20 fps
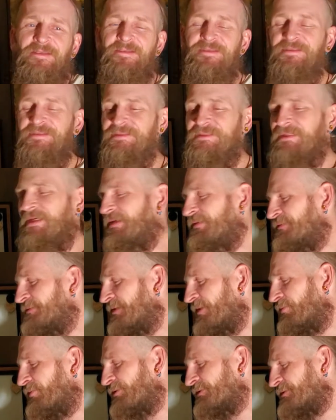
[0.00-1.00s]
save
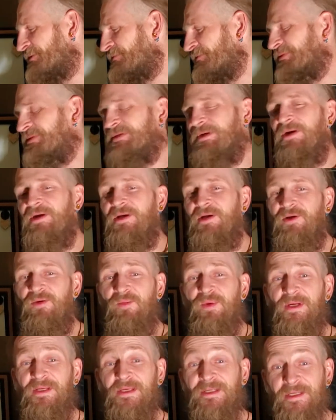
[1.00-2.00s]
someone some sorrow,
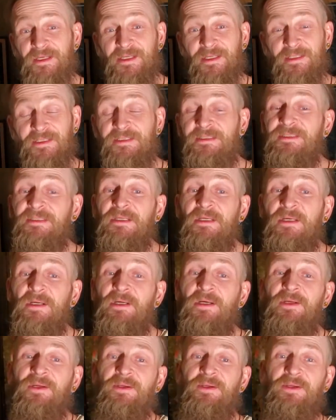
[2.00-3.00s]
but it is,
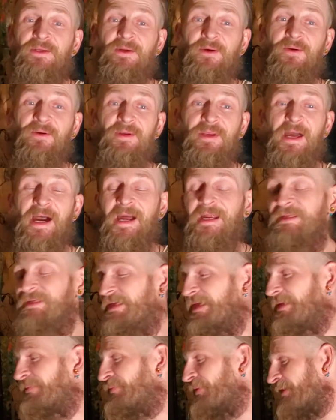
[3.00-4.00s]
not
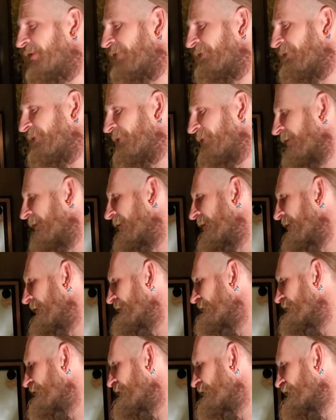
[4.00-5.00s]
keeping
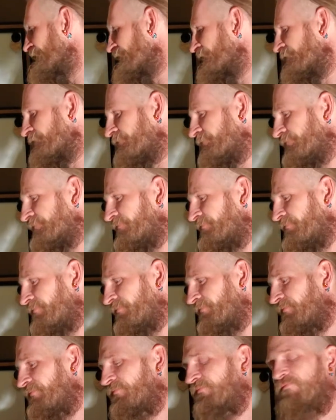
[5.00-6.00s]
from
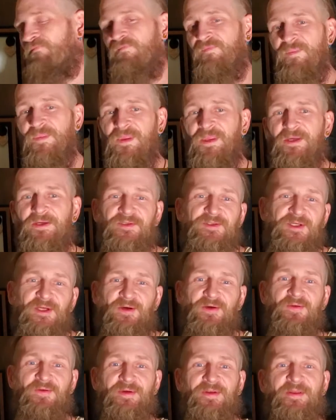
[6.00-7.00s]
your
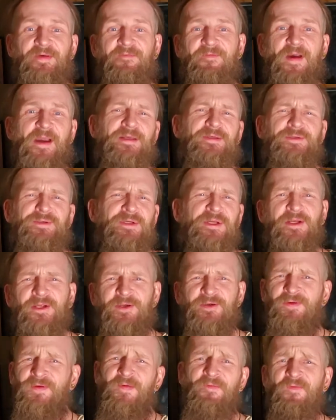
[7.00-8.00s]
children the fact that you're getting
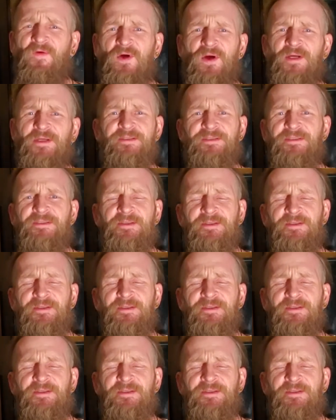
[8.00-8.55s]
a divorce,